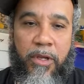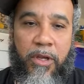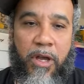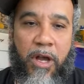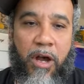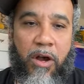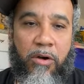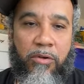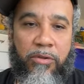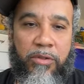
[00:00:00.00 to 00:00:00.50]

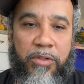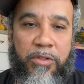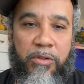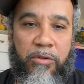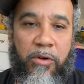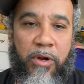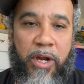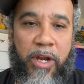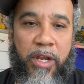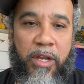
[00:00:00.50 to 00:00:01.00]
Hold the
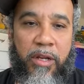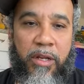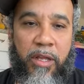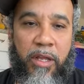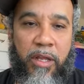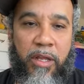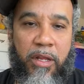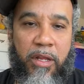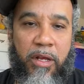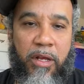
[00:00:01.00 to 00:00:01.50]
screen
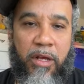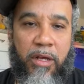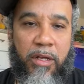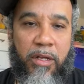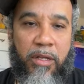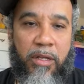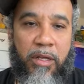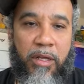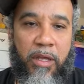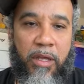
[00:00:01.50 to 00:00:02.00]
and
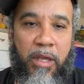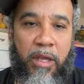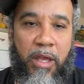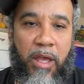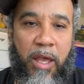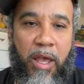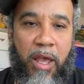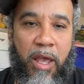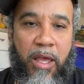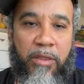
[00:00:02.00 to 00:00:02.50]

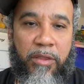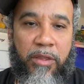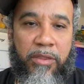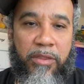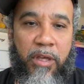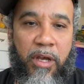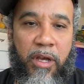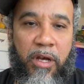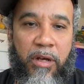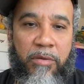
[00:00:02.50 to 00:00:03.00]
and the
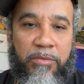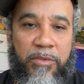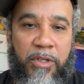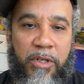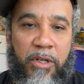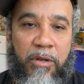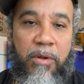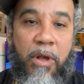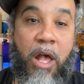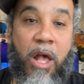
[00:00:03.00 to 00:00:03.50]
thumbs
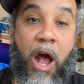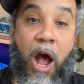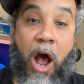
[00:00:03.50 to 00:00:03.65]
up.